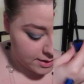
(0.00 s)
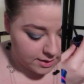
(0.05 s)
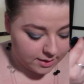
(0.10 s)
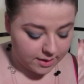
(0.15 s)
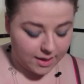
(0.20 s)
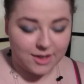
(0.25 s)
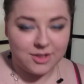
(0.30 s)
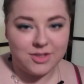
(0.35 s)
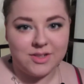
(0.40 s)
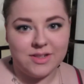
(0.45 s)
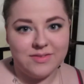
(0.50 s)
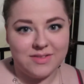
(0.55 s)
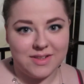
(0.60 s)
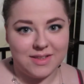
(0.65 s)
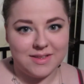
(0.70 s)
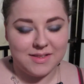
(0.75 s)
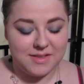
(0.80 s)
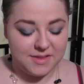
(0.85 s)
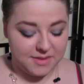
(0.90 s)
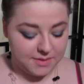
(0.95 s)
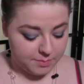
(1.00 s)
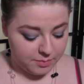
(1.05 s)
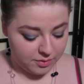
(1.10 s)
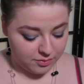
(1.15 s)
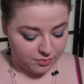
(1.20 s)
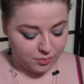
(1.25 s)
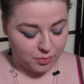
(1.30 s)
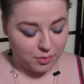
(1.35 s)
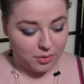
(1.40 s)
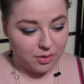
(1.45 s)
And I should have done this
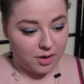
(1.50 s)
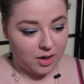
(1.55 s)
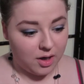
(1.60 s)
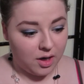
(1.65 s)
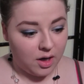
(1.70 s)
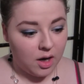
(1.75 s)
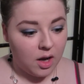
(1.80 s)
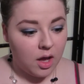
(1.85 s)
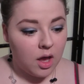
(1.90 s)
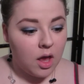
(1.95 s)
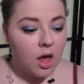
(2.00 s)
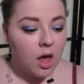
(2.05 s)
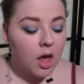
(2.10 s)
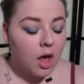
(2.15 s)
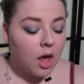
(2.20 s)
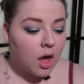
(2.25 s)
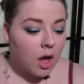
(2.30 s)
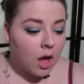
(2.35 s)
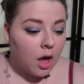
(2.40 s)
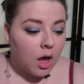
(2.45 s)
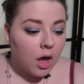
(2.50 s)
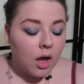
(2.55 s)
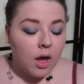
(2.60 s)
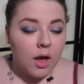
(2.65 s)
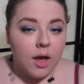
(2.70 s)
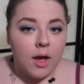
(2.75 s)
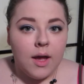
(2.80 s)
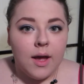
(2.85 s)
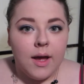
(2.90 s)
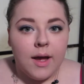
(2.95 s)
before
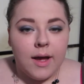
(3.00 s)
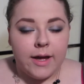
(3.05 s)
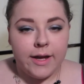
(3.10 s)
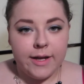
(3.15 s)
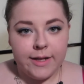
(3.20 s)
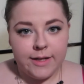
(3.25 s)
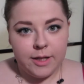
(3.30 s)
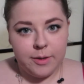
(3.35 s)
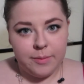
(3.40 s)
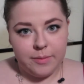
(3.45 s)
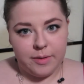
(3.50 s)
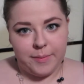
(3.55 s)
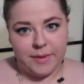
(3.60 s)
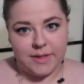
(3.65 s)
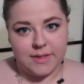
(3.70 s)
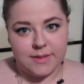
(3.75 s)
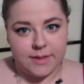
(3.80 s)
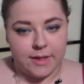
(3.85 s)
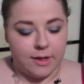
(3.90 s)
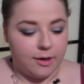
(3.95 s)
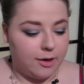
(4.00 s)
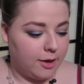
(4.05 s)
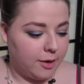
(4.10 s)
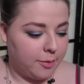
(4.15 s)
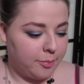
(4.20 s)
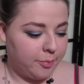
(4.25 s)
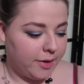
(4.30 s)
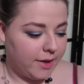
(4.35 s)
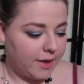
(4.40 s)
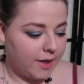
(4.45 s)
I did my
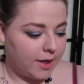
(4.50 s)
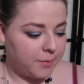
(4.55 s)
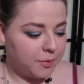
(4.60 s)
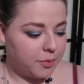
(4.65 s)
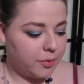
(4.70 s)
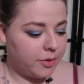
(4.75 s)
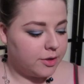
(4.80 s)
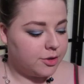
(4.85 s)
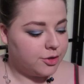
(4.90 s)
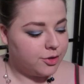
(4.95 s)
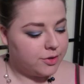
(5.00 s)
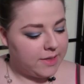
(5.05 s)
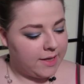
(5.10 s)
mascara, but I'm going to